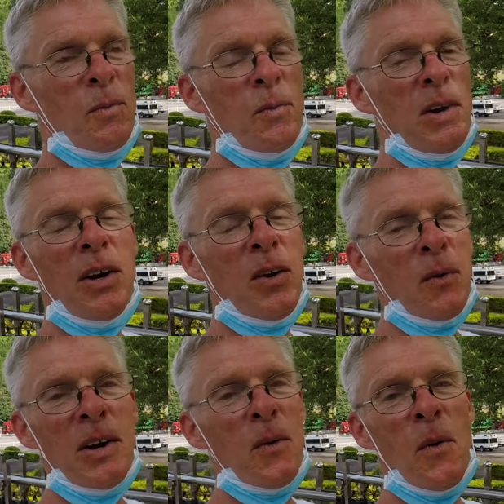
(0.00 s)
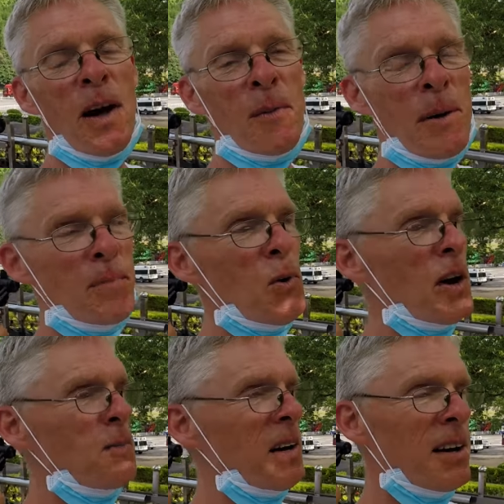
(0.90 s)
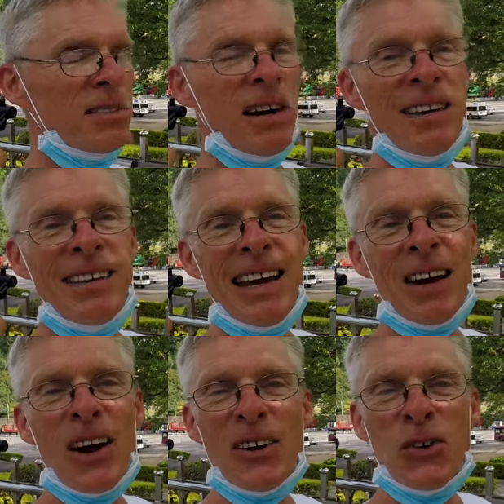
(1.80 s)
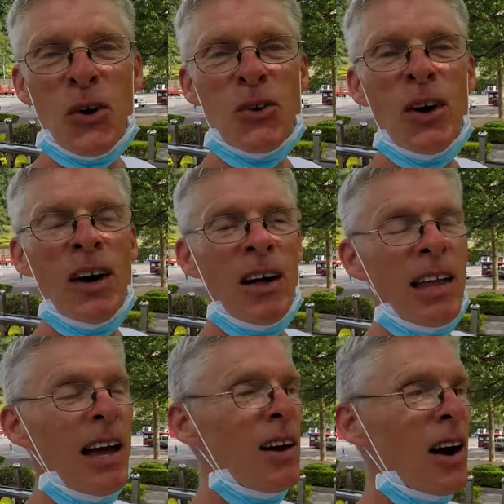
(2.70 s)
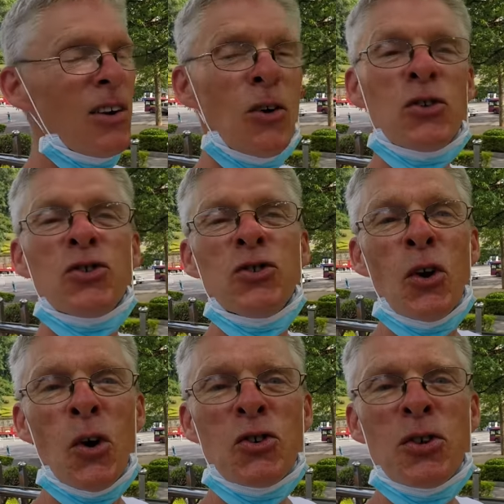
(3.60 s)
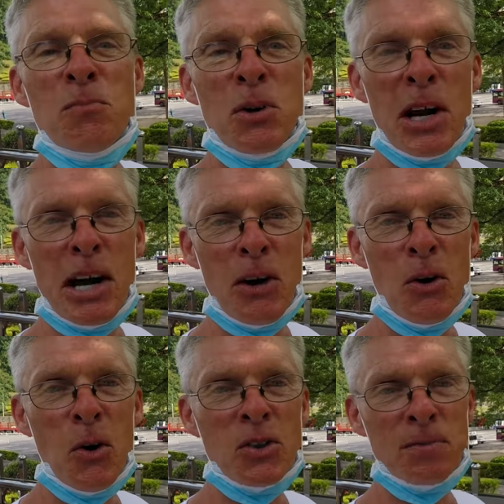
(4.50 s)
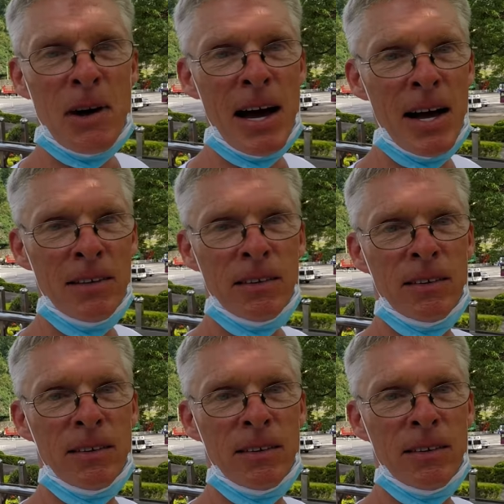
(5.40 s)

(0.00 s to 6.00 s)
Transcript: we don't want them up north, because they ain't got no snow sombreros, man.